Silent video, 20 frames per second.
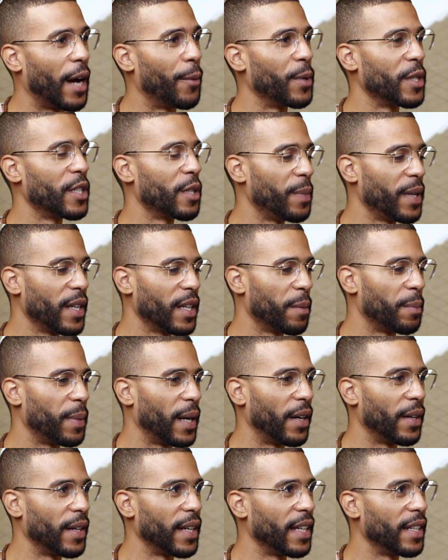and we speak
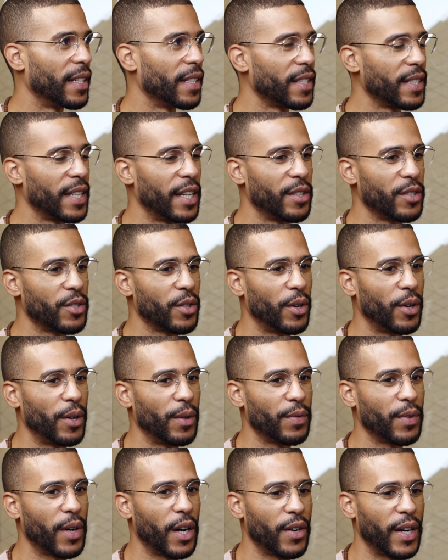about it in a sense
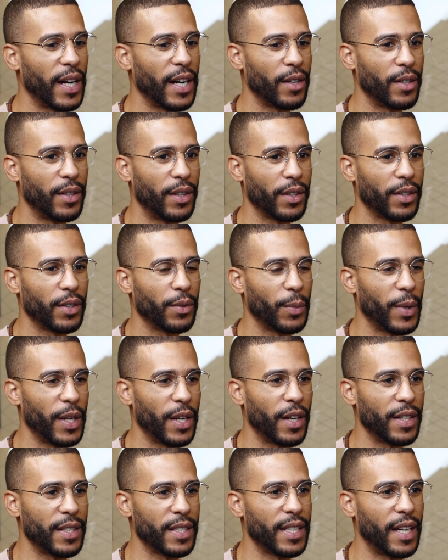of, all right, look,
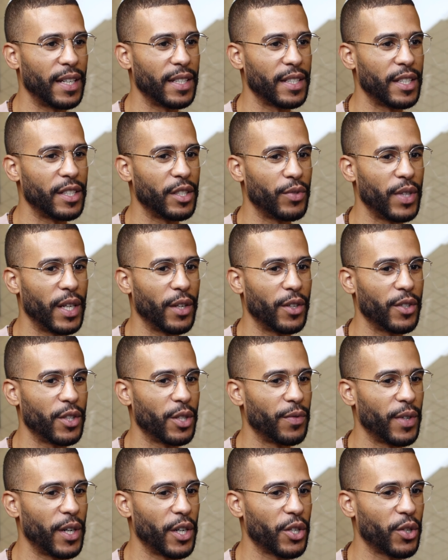we understand that this is really
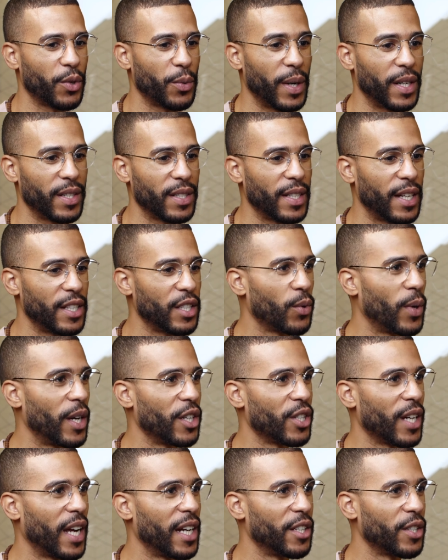controversial. We understand it's
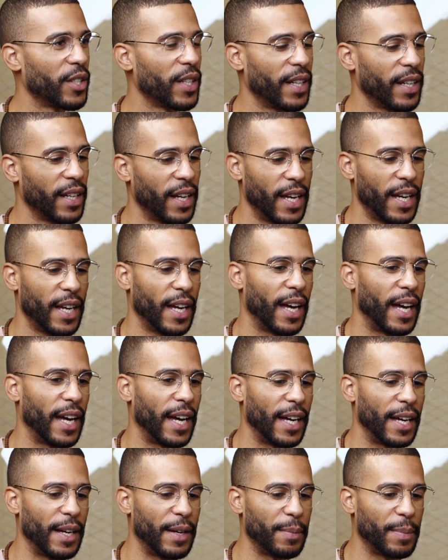quite challenging,
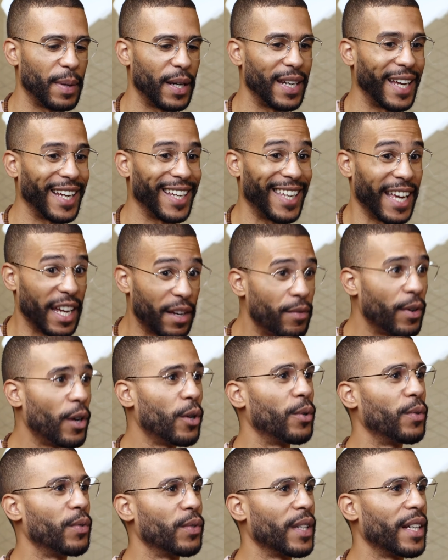uh, but like get
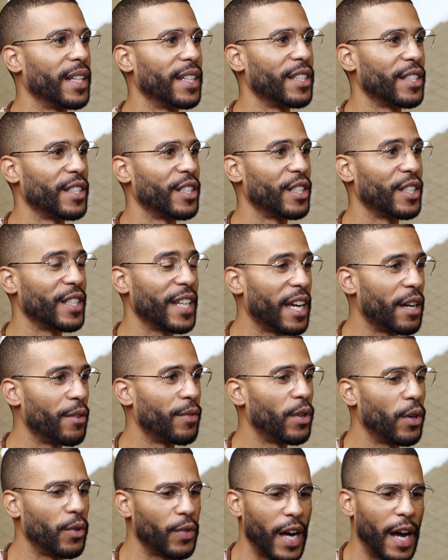involved, like just, just get
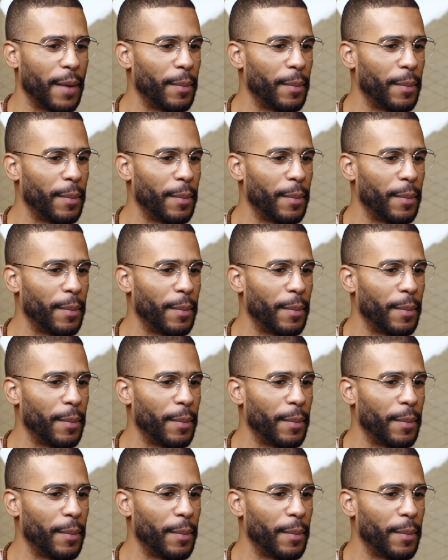involved.